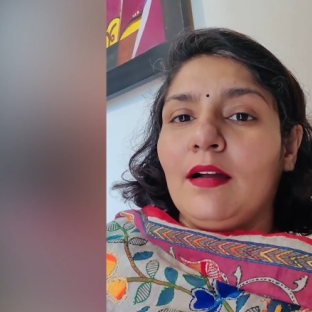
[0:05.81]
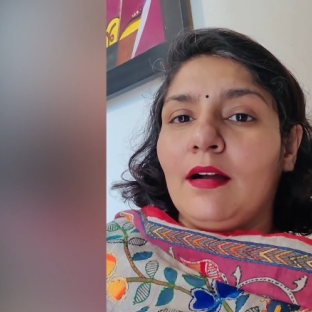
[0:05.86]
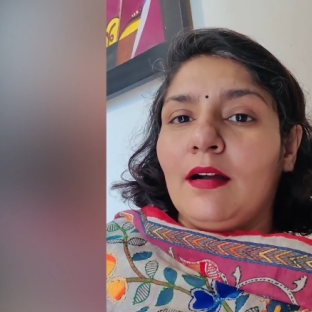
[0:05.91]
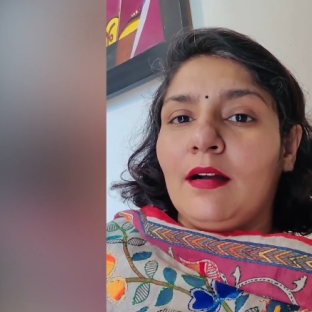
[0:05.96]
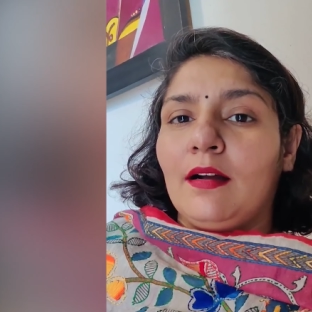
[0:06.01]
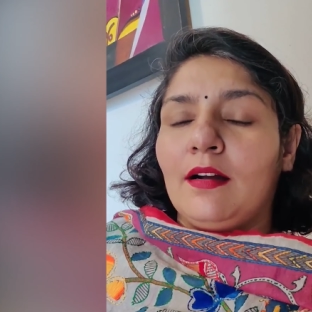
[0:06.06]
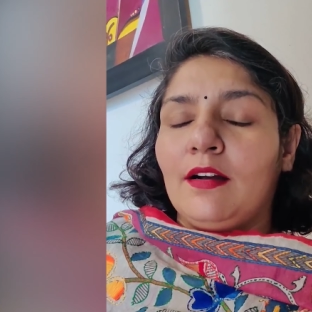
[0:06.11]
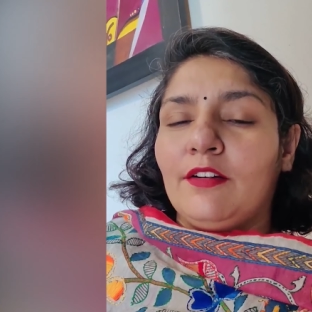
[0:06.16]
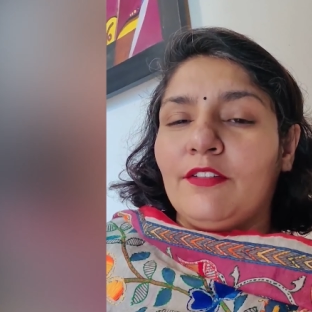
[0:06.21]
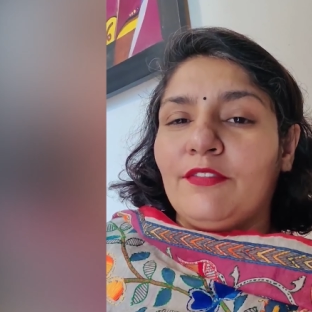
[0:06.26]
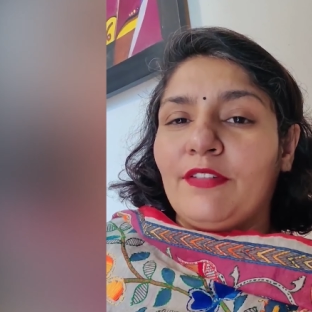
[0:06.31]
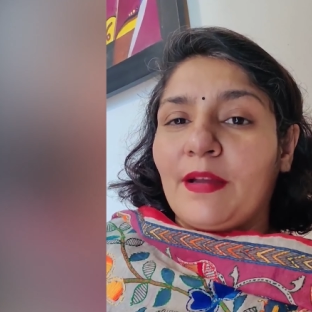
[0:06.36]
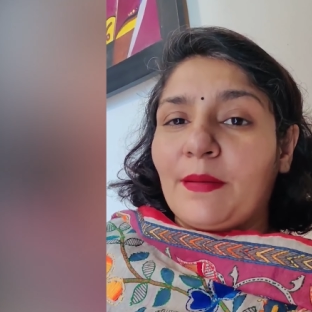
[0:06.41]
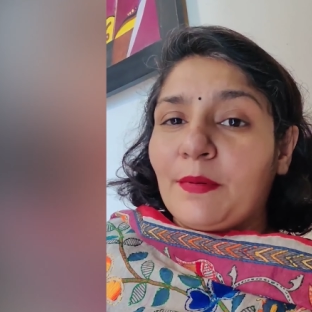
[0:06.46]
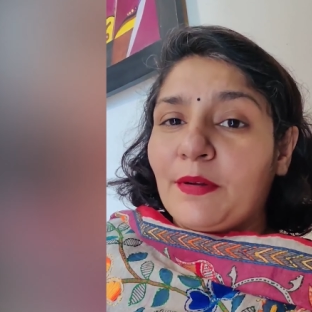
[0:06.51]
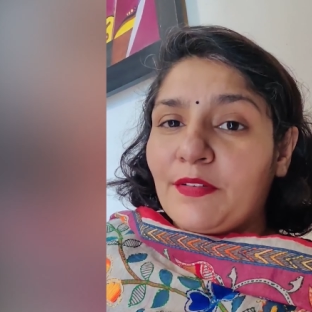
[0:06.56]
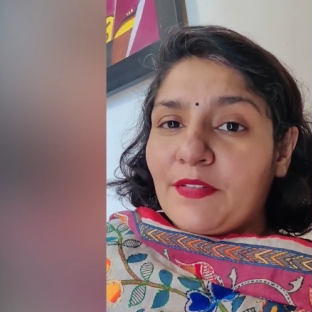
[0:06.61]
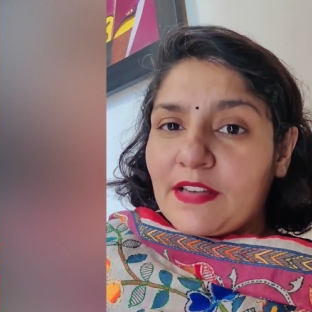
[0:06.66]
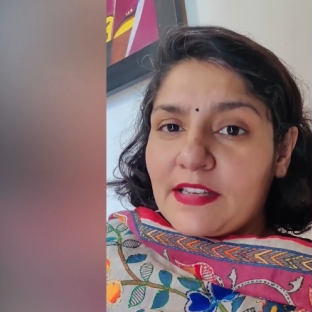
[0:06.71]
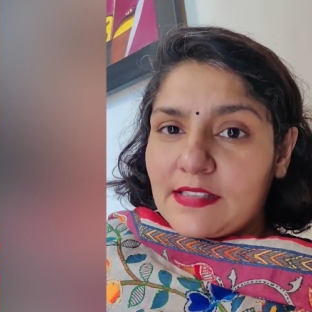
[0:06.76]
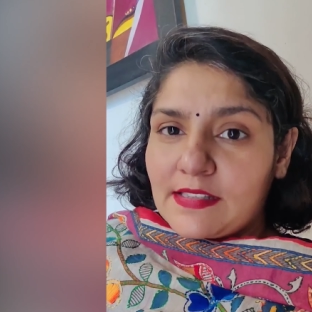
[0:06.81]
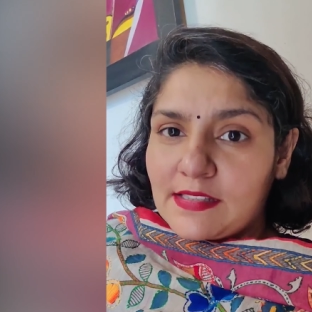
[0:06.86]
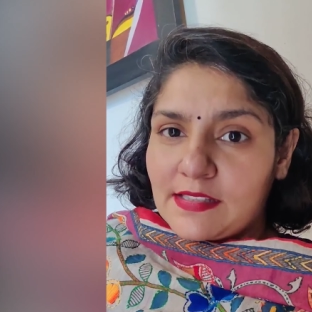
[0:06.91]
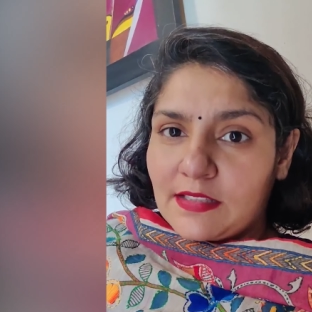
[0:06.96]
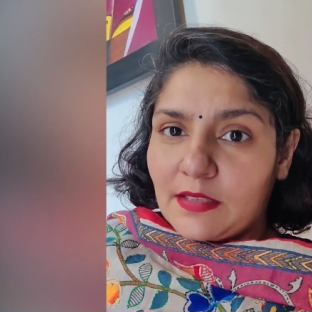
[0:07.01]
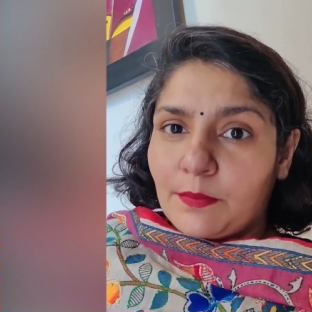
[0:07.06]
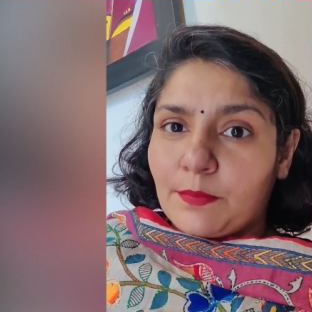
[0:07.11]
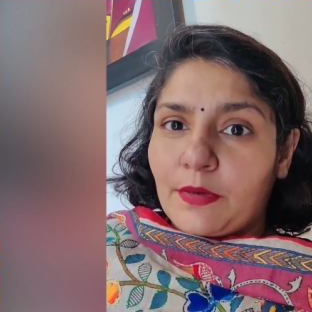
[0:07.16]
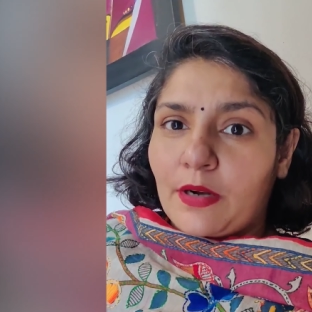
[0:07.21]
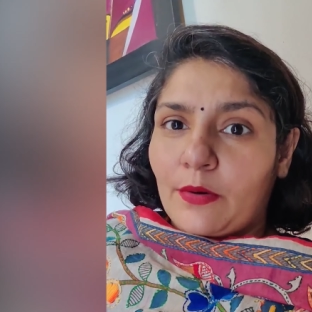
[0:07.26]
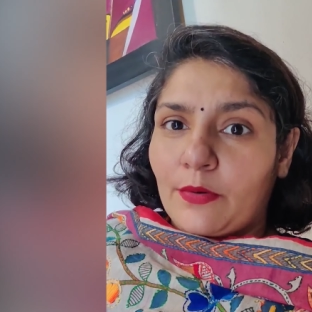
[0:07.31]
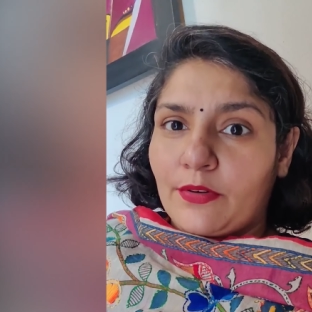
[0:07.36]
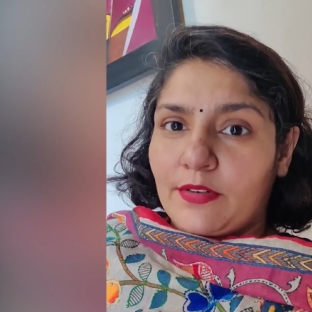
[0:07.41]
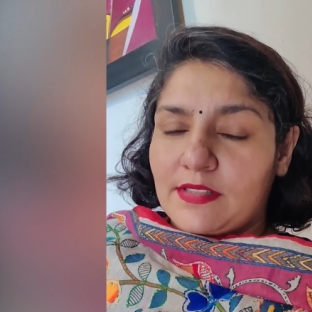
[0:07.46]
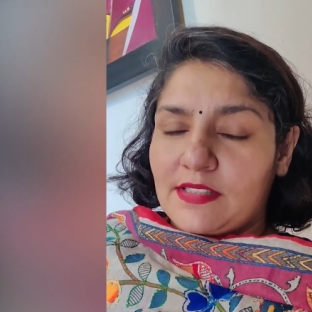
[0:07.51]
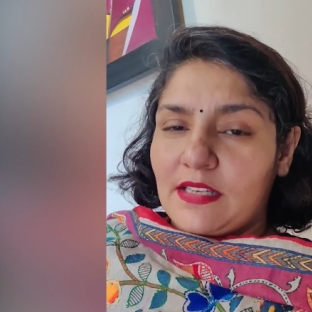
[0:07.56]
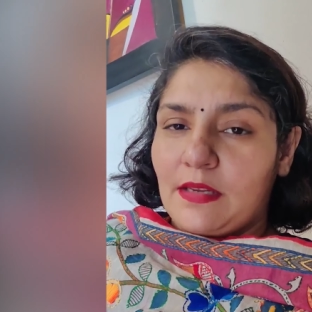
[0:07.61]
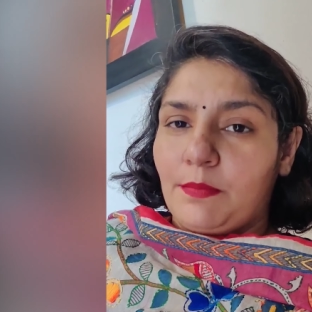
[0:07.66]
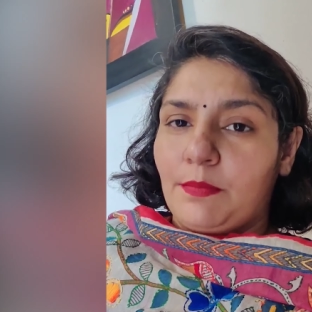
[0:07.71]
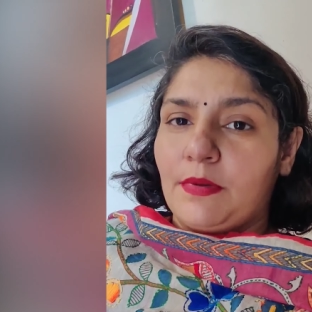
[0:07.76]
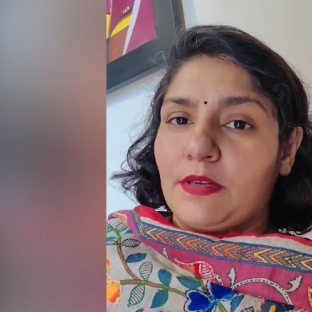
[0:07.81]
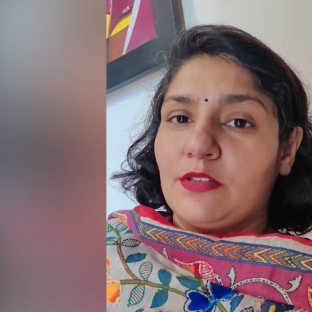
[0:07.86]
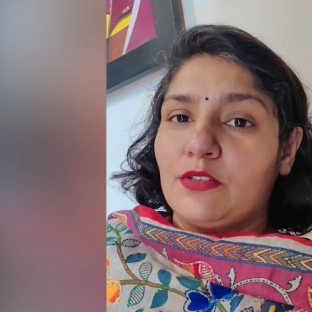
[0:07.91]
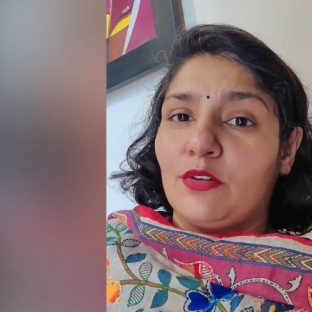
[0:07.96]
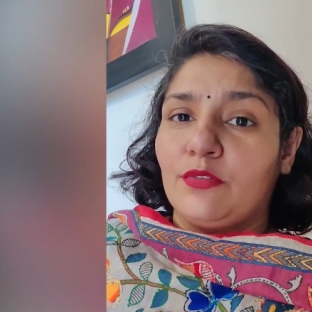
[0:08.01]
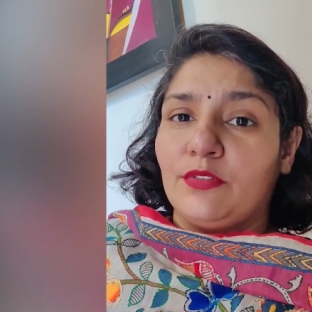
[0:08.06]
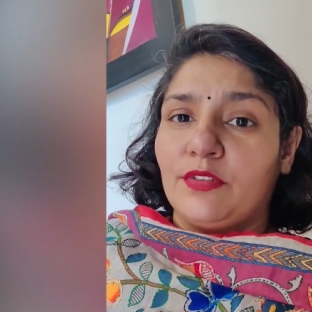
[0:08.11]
Uh, Vaibhav is the proud recipient